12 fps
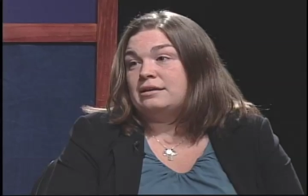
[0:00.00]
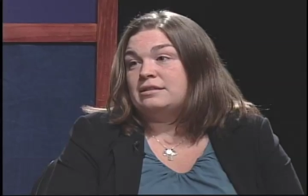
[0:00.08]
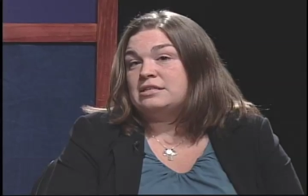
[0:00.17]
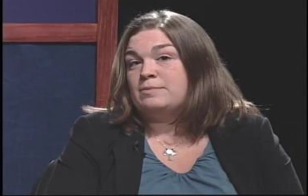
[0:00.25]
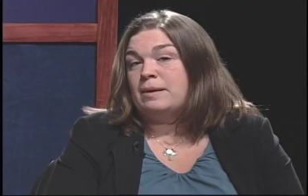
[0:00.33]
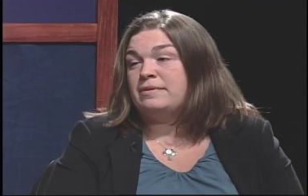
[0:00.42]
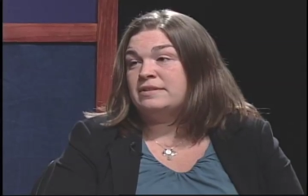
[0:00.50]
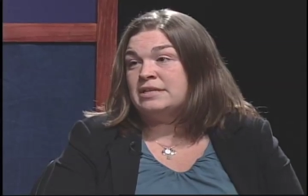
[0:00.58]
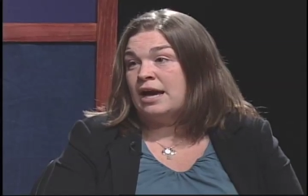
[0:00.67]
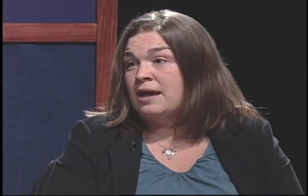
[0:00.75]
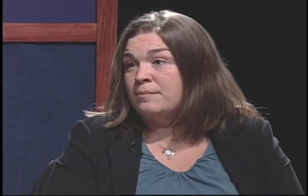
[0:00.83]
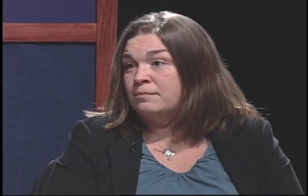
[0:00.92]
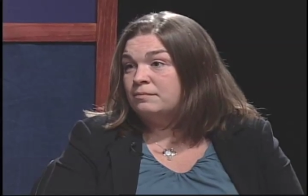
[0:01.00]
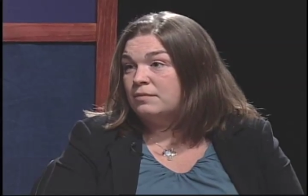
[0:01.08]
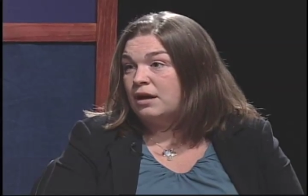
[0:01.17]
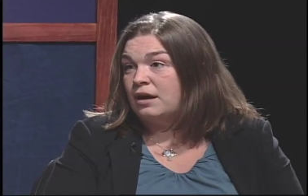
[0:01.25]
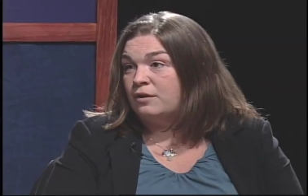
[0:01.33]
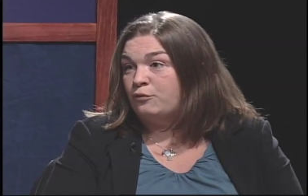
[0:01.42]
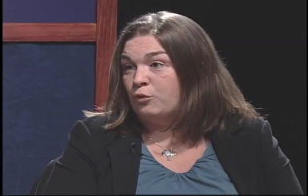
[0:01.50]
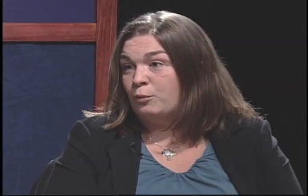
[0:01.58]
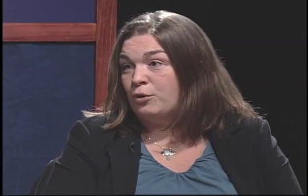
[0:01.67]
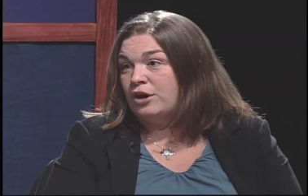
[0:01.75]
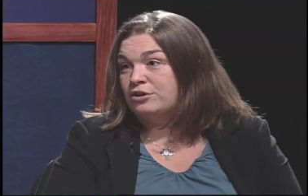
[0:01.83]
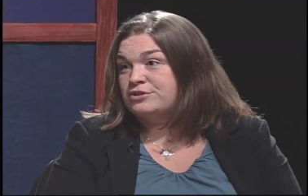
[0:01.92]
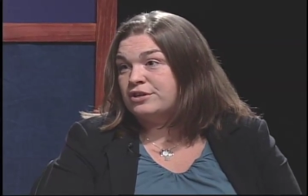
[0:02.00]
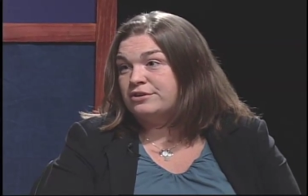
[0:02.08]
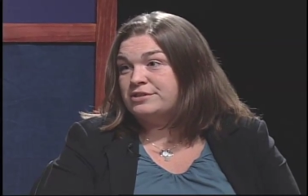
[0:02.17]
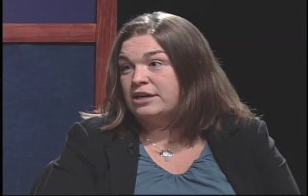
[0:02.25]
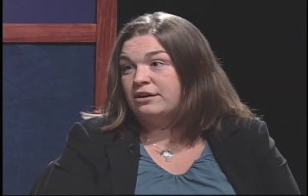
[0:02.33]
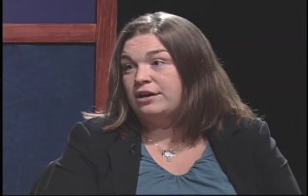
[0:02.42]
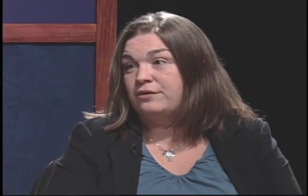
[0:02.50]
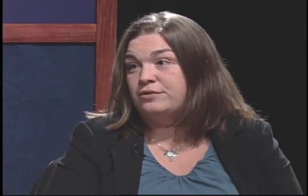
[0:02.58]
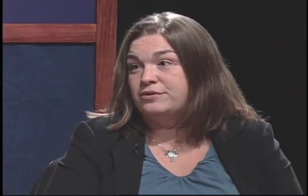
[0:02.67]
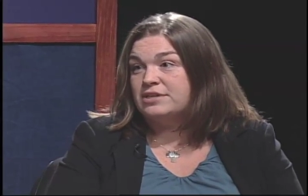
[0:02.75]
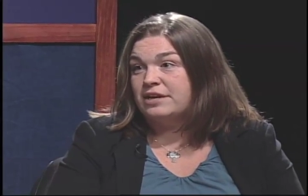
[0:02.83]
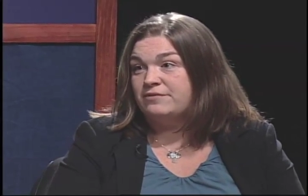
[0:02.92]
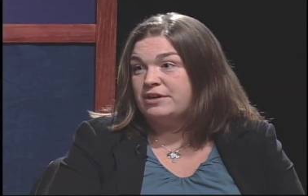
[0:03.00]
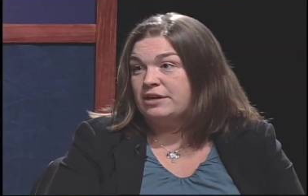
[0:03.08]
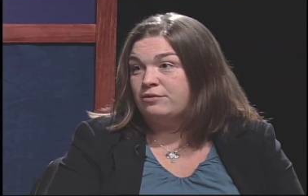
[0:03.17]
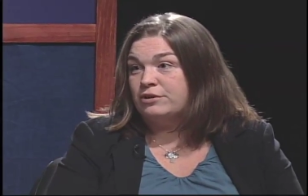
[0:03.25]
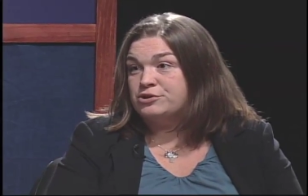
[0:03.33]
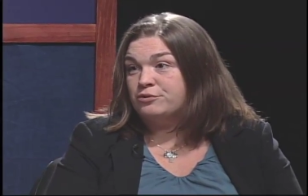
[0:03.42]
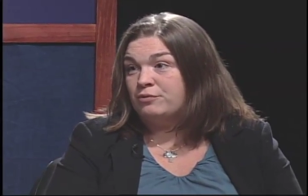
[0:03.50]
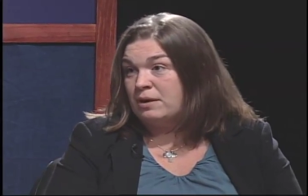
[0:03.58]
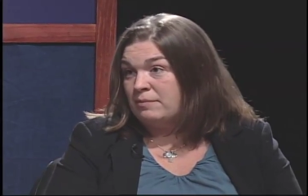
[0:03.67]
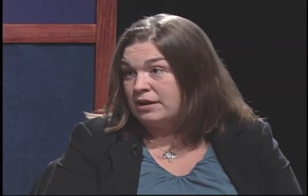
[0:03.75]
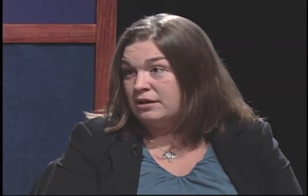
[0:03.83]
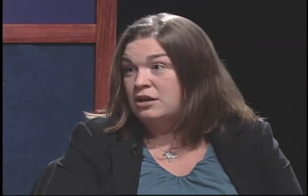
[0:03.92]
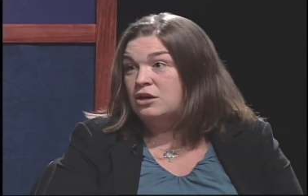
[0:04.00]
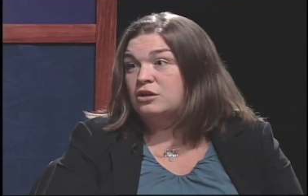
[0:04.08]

this might be the time. Uh, former Undersecretary of Food Safety Richard Raymond